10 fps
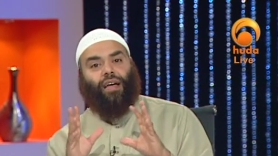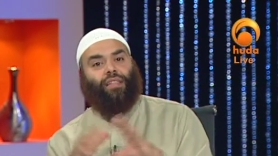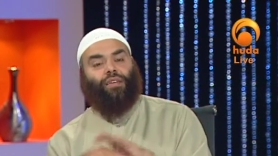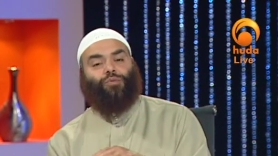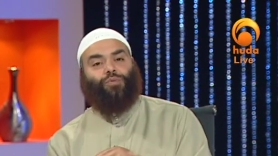
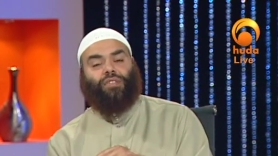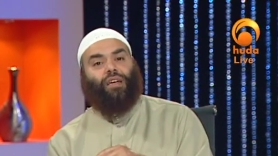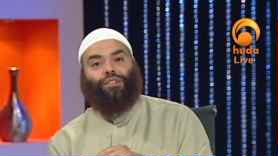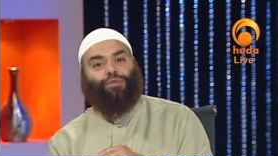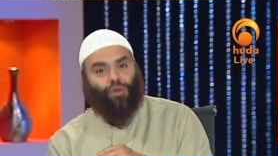and it was
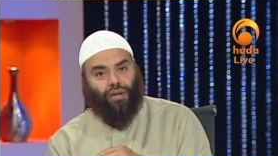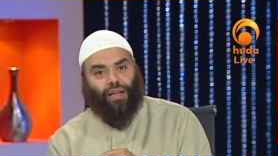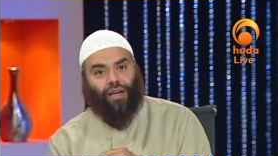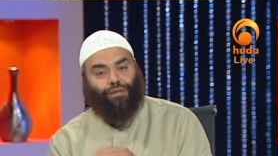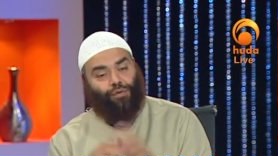not four
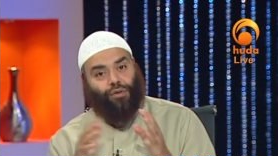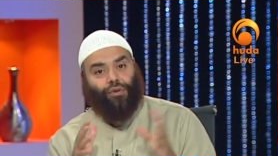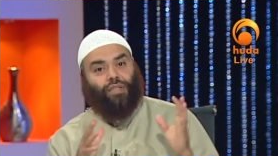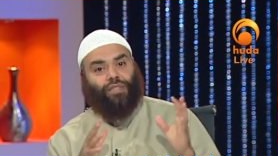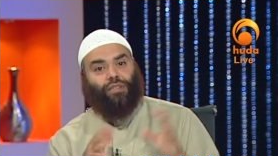rak'ah, four
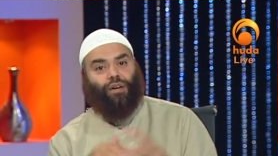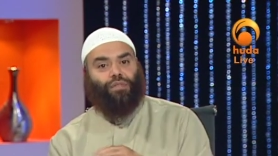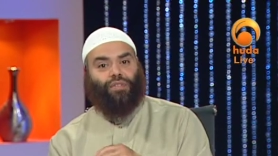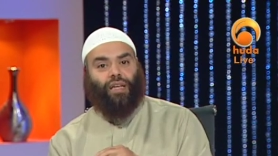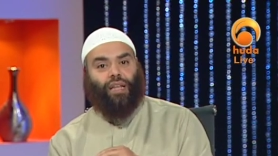units of
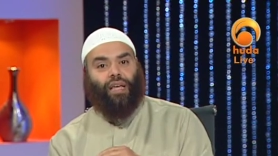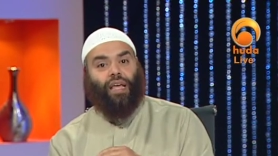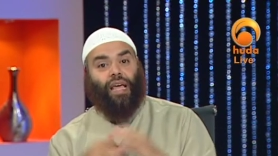the salah.